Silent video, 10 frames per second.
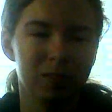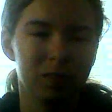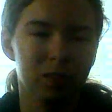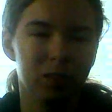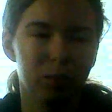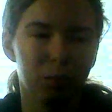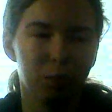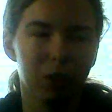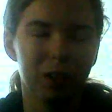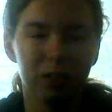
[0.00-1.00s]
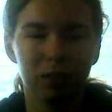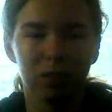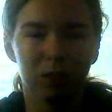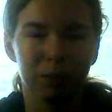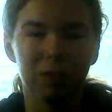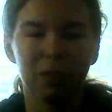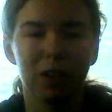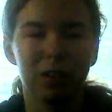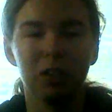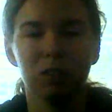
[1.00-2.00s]
but they're my family, so
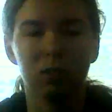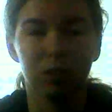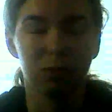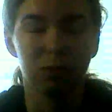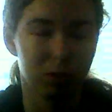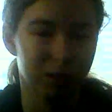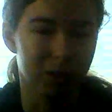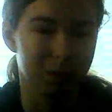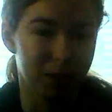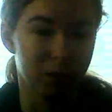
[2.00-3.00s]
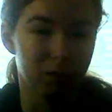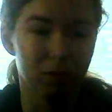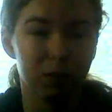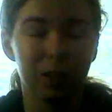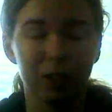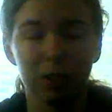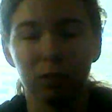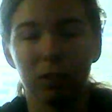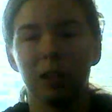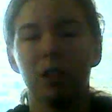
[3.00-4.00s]
I trust them, so it's okay.
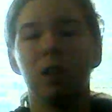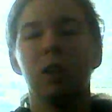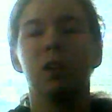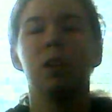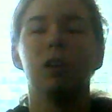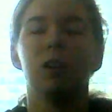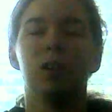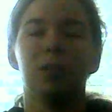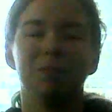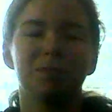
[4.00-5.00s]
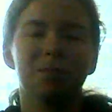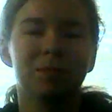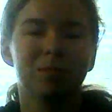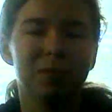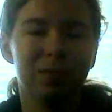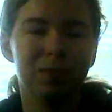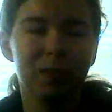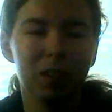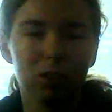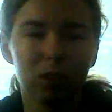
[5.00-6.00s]
Um, so
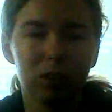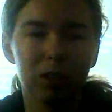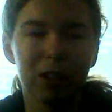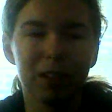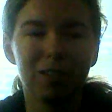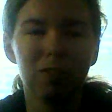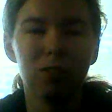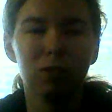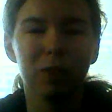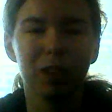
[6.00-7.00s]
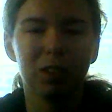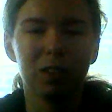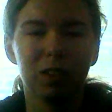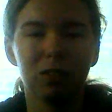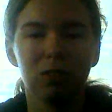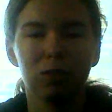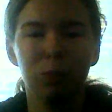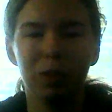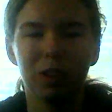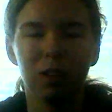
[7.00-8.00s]
yeah, those are my seizures, but,
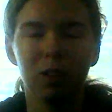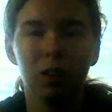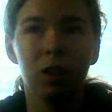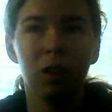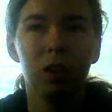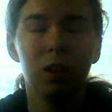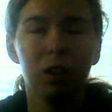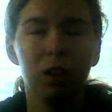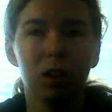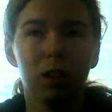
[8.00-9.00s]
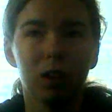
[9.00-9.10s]
um,